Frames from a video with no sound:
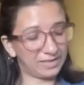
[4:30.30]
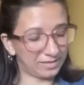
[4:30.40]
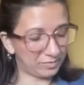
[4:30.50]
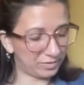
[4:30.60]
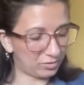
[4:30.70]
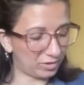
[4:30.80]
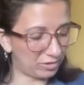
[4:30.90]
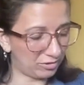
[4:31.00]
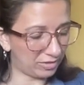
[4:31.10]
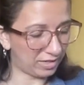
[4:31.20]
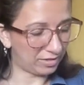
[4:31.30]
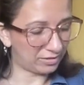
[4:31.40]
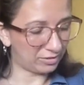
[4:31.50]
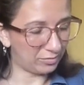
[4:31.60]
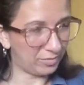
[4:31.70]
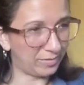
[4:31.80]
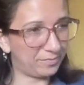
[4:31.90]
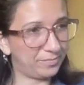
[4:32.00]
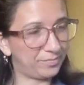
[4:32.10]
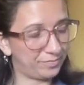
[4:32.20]
That's a little bit trickier to get to,
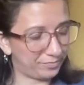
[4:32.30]
but.